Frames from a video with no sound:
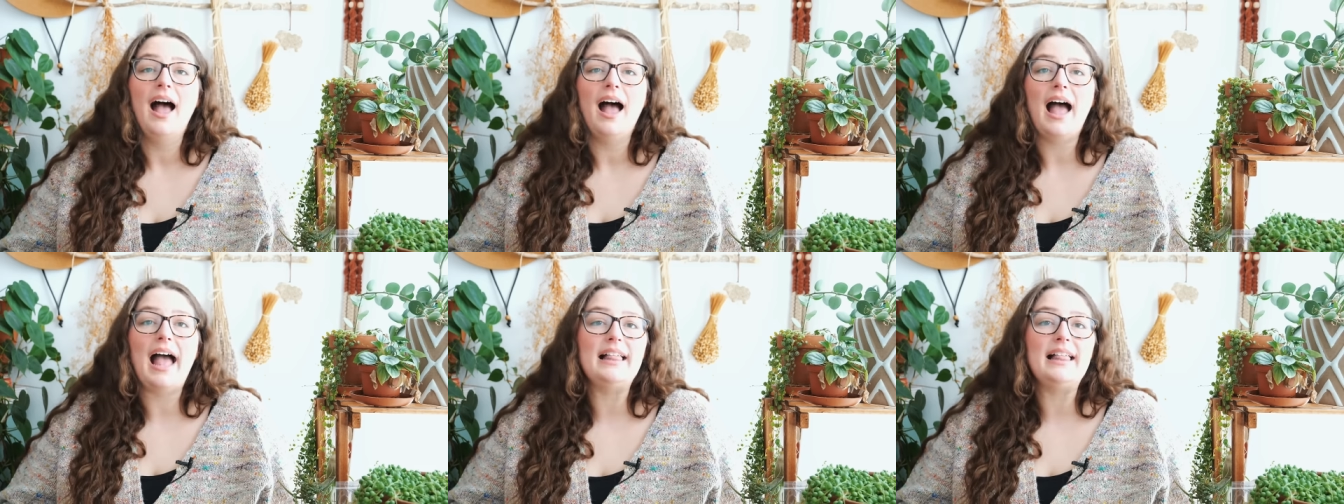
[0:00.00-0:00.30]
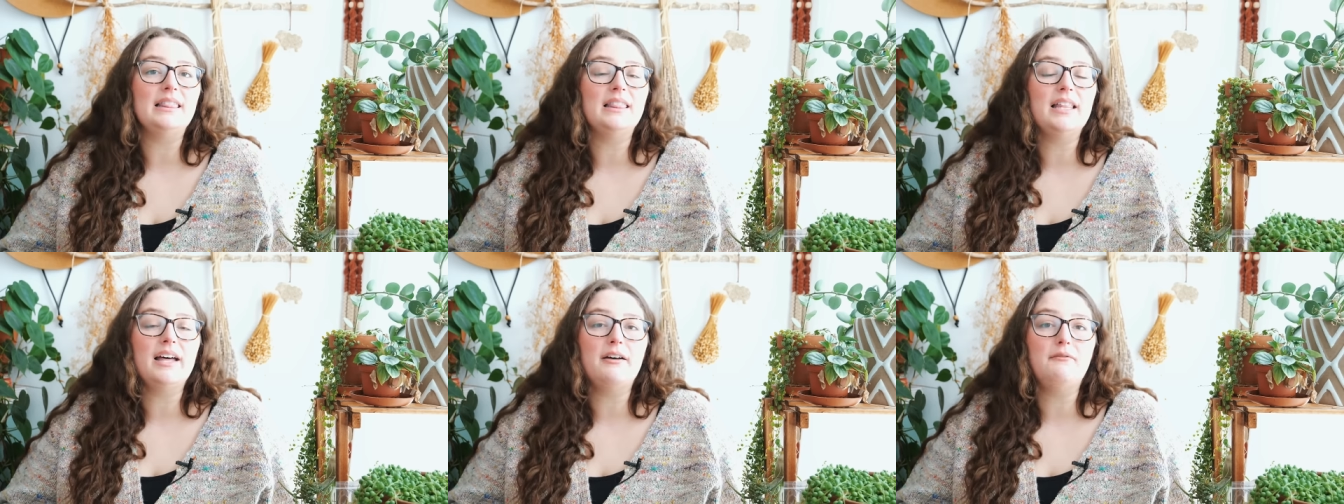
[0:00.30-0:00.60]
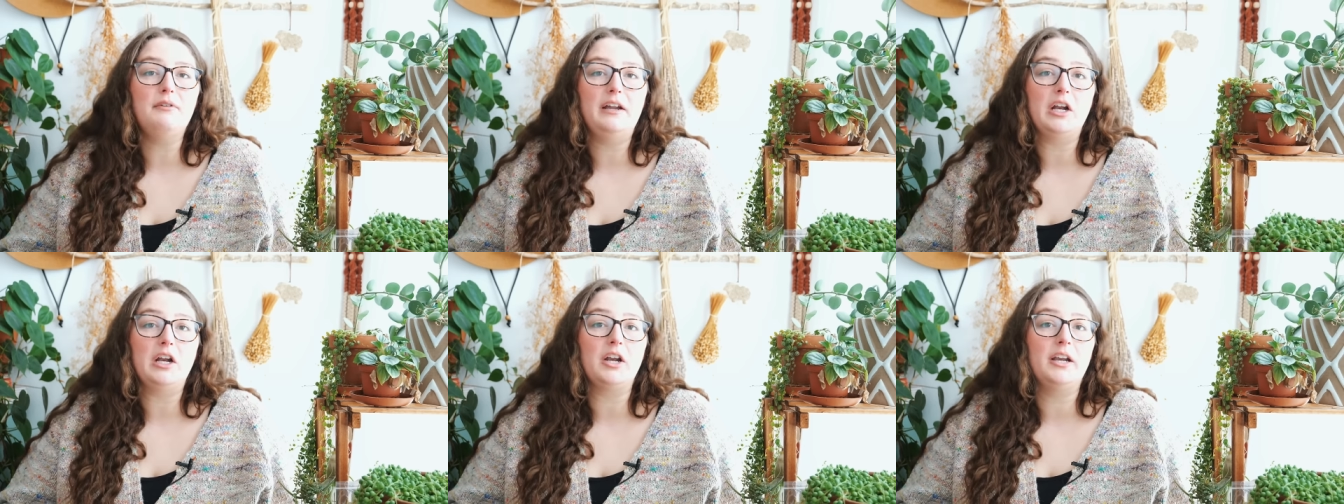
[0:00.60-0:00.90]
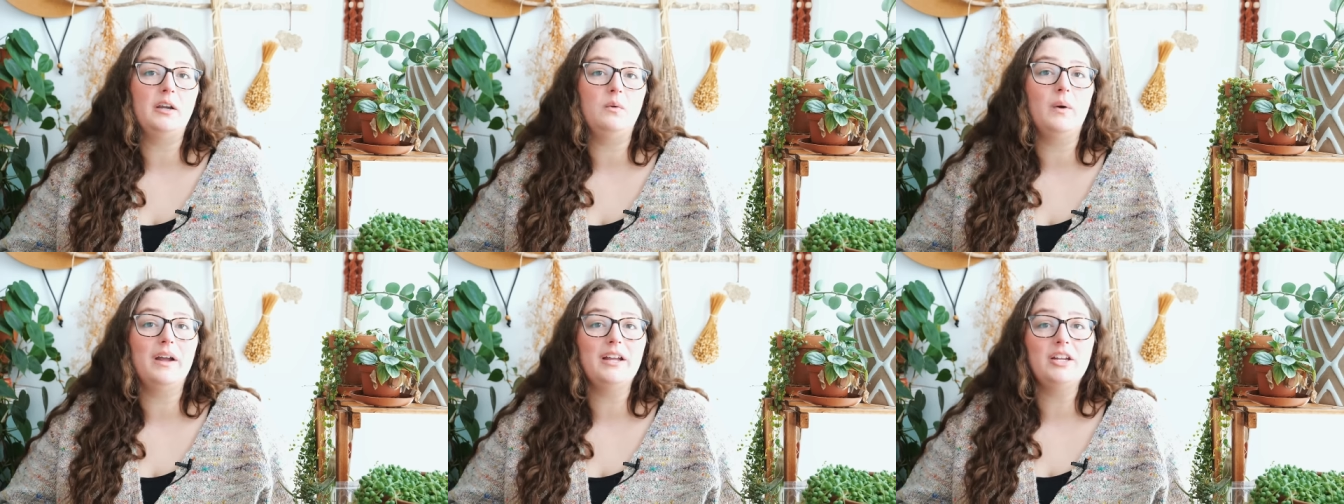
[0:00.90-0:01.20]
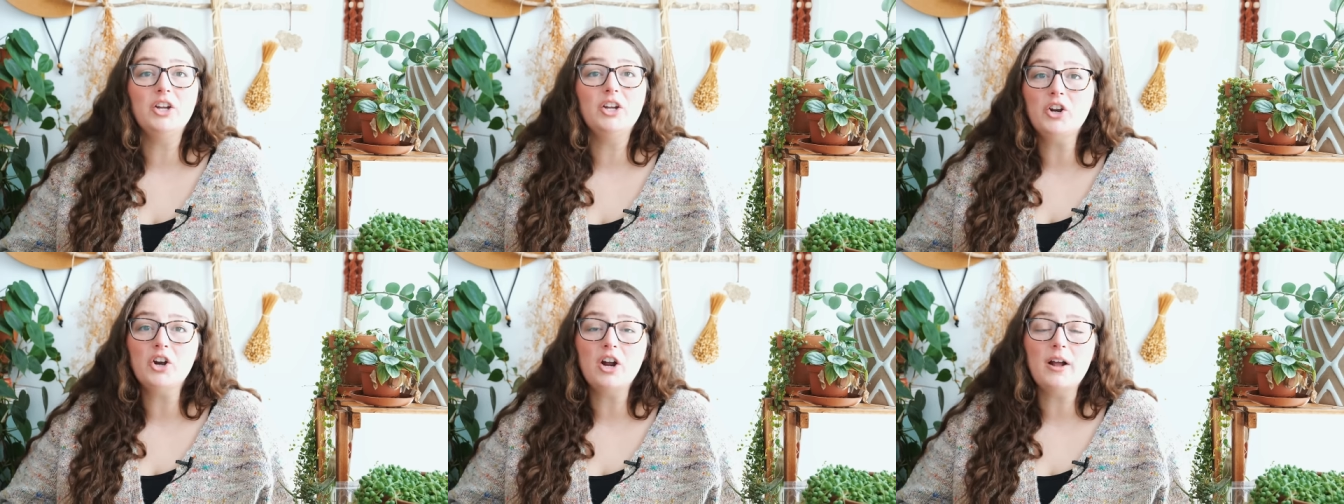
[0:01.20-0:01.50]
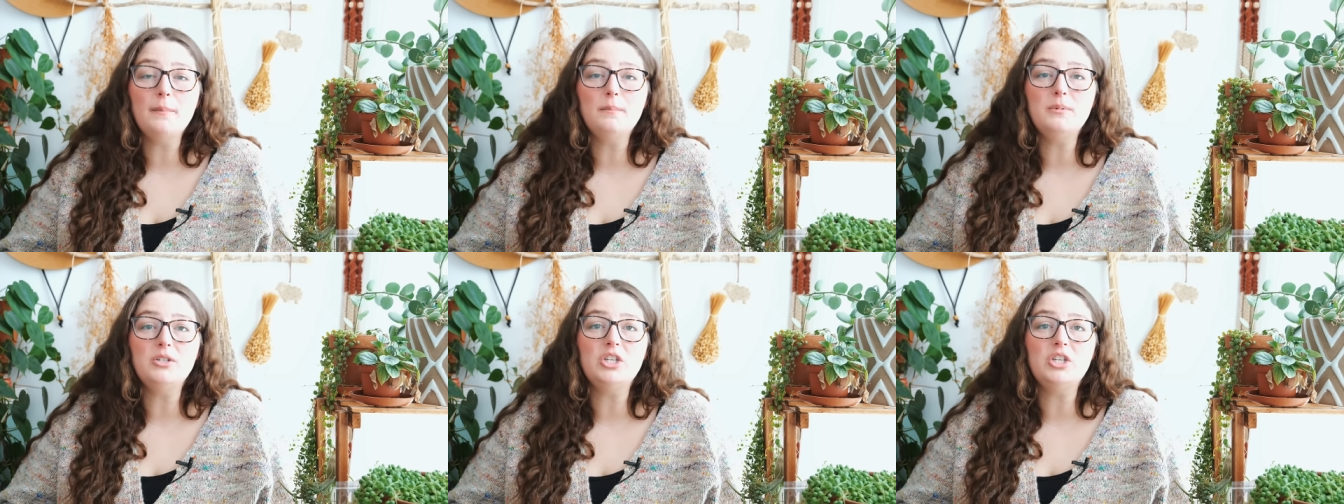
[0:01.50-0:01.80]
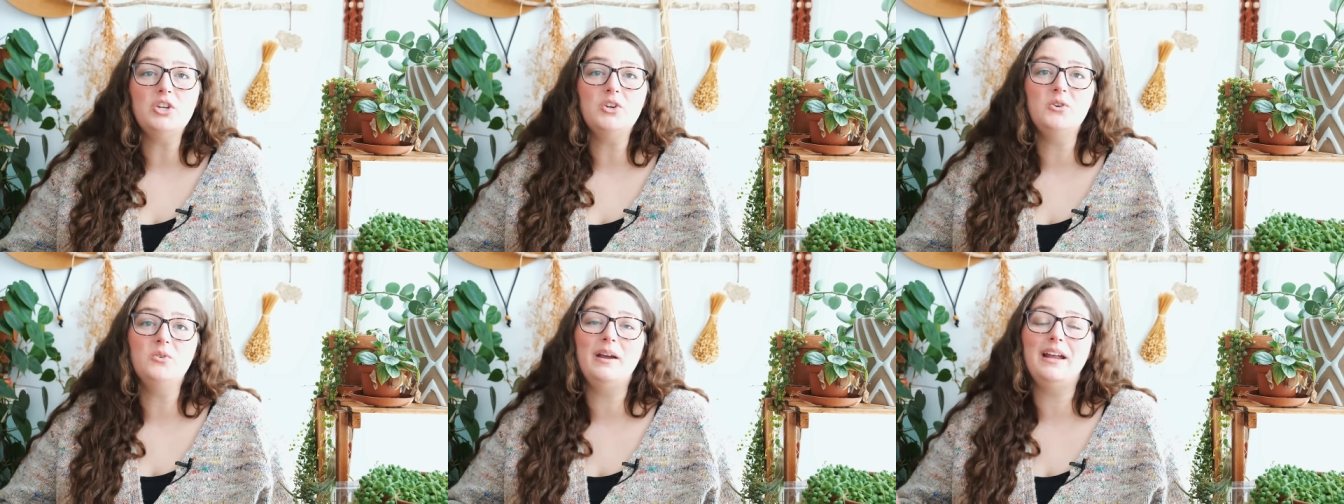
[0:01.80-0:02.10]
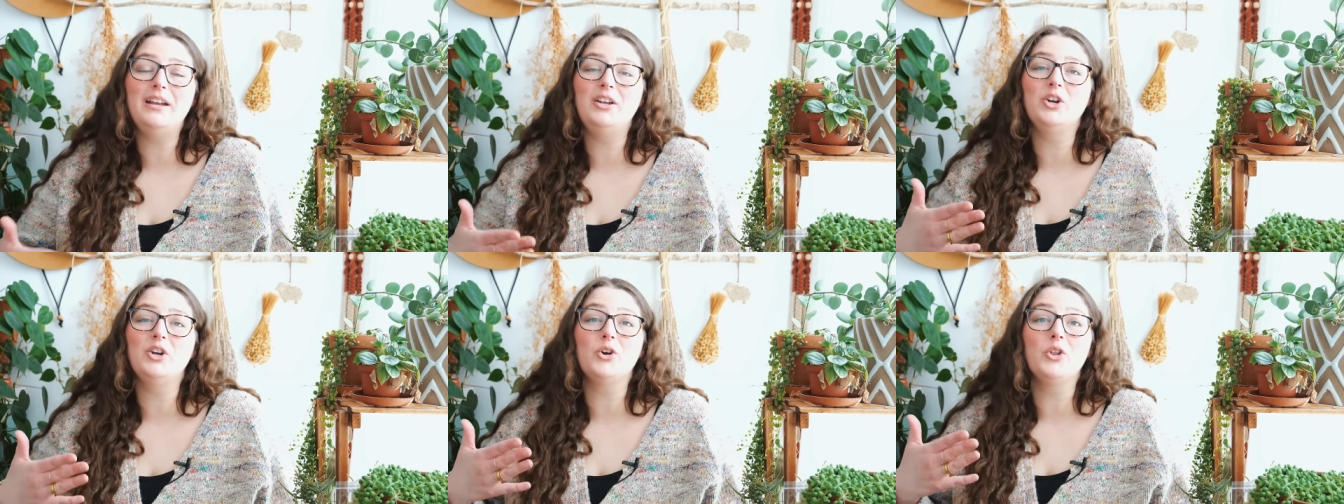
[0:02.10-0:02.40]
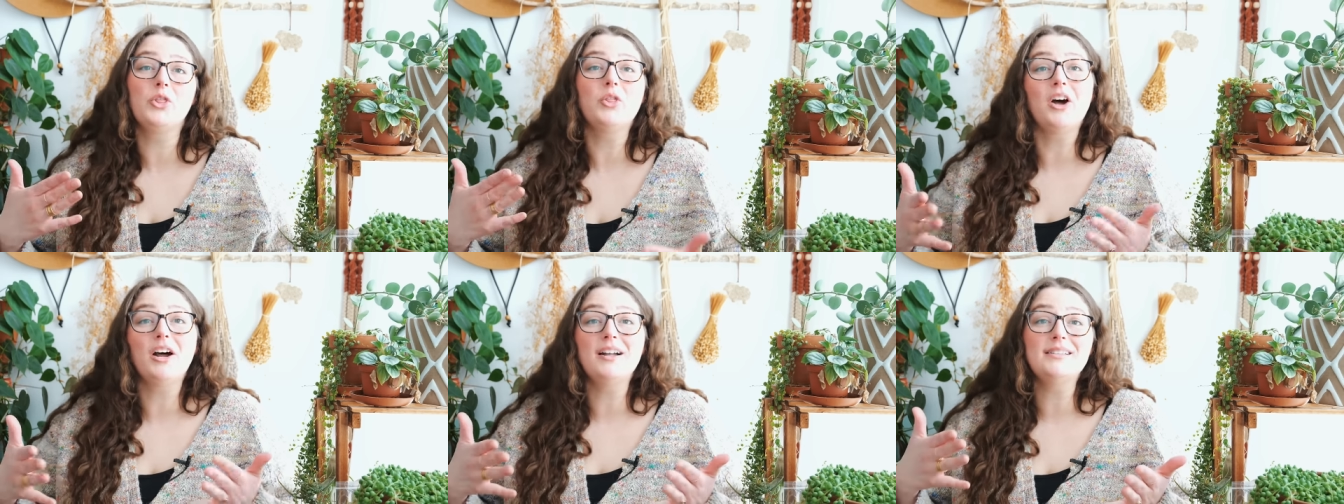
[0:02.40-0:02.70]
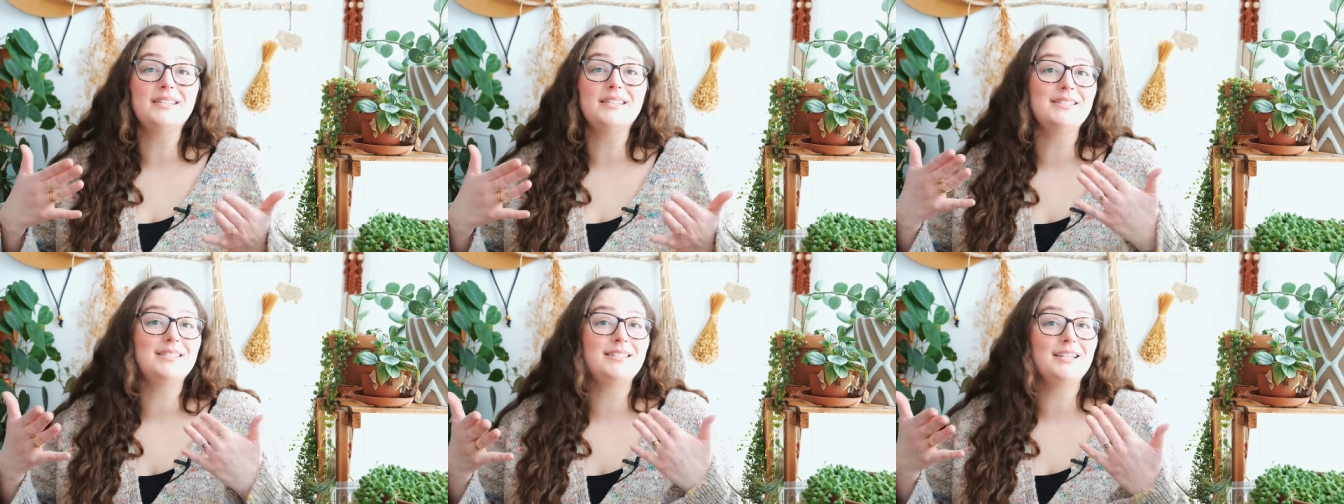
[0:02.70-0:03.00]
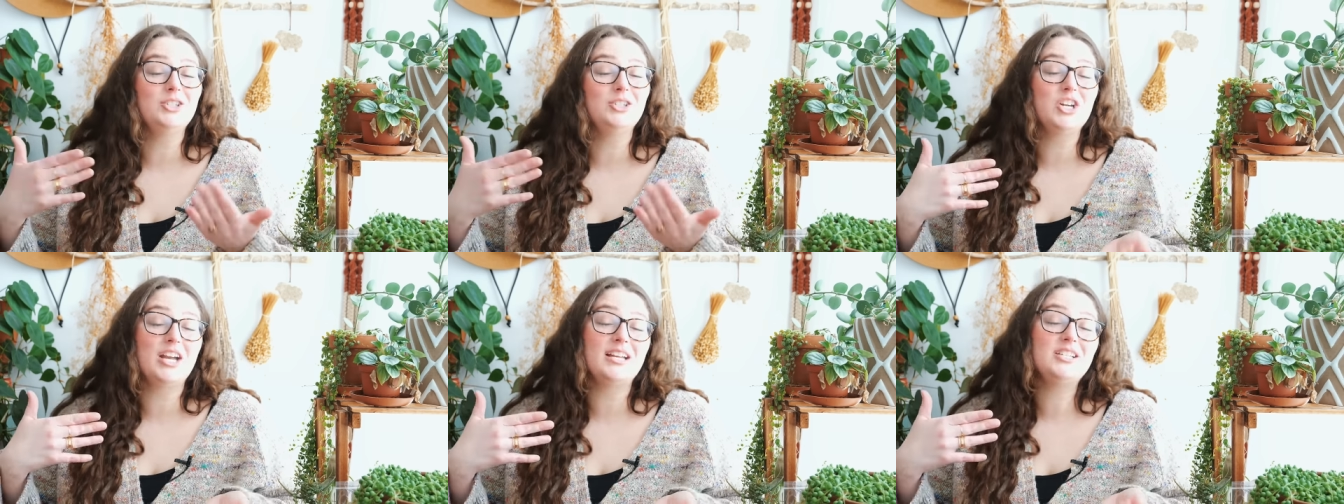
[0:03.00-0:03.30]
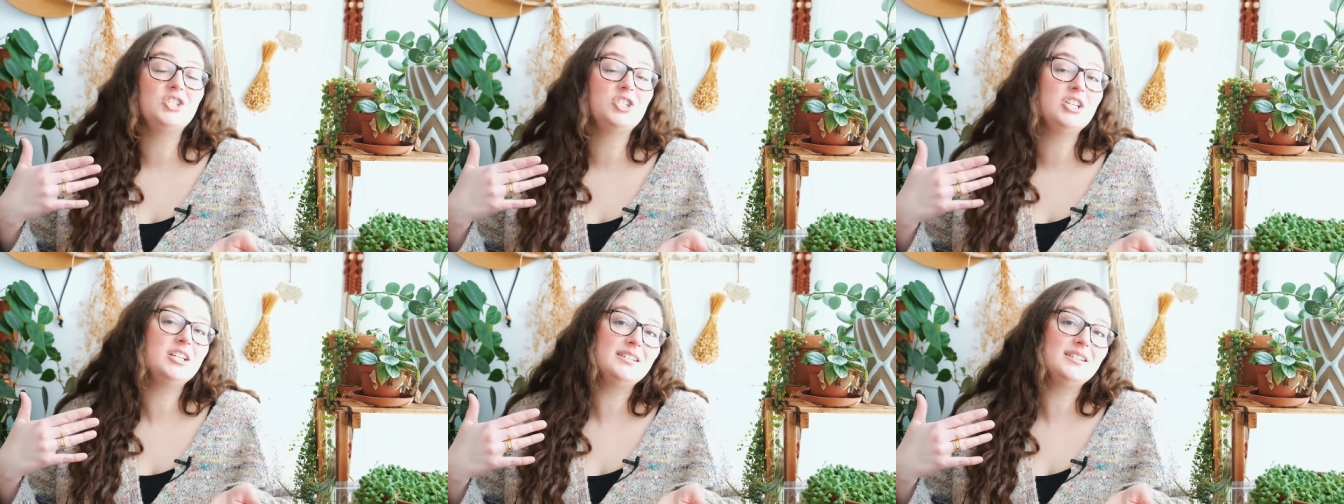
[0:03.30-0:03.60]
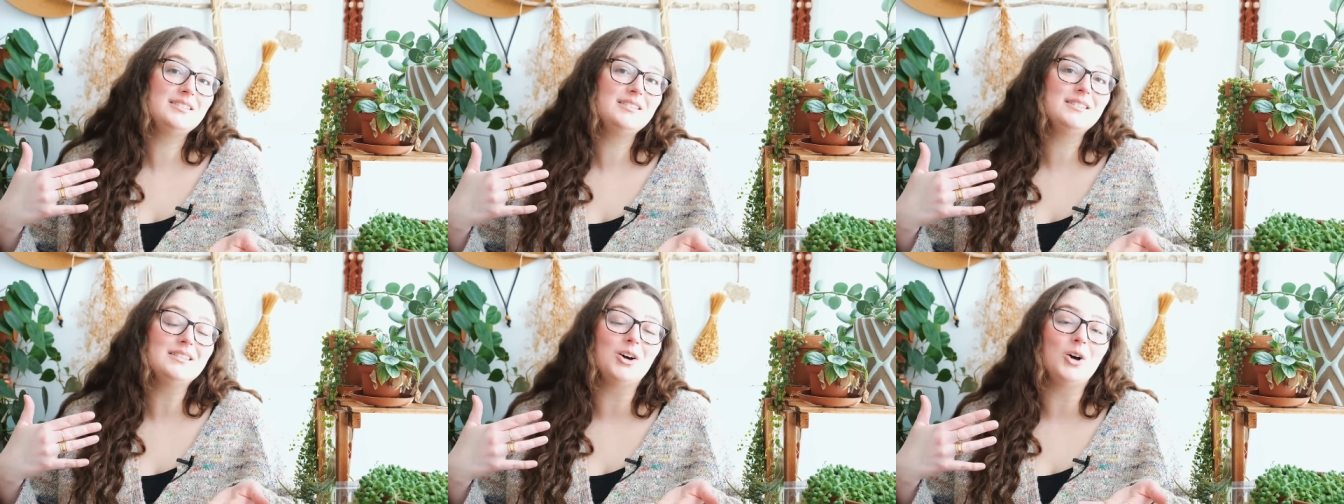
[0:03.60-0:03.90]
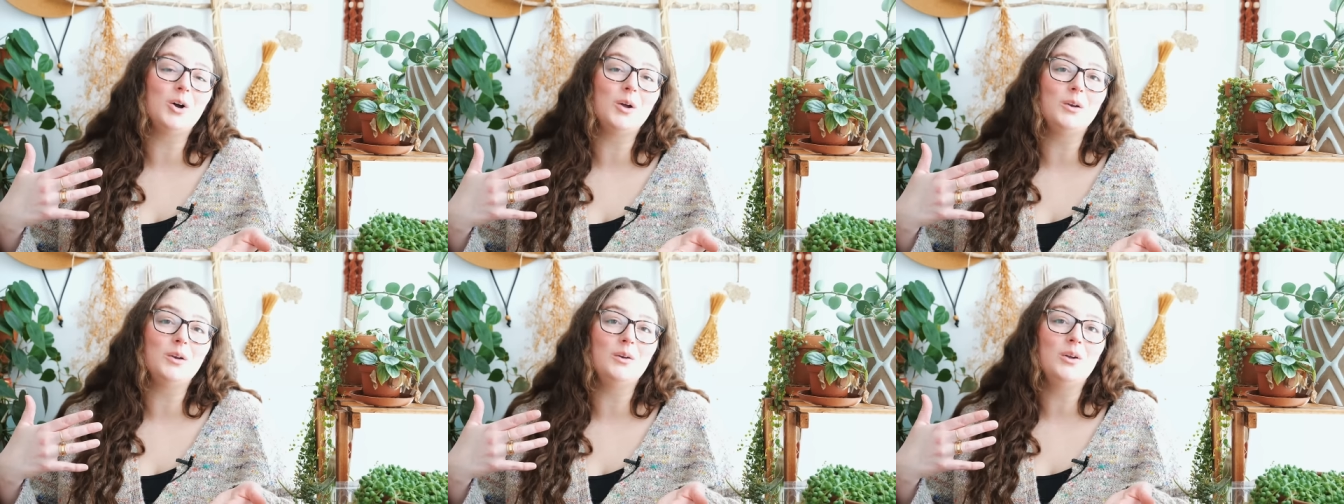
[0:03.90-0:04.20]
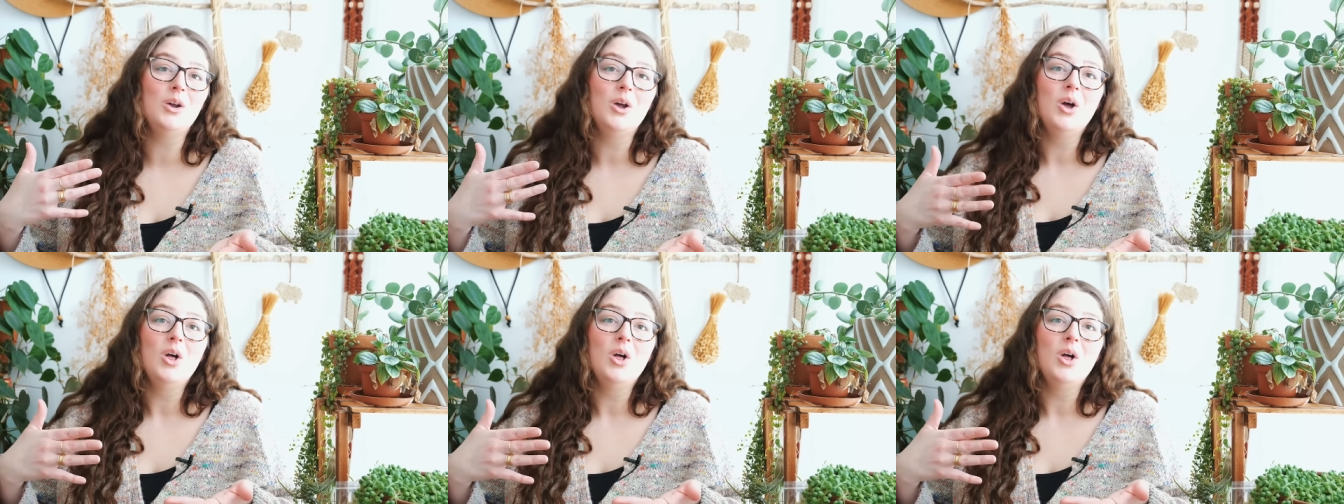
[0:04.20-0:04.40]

I love hearing what you're up to and your thoughts and suggestions on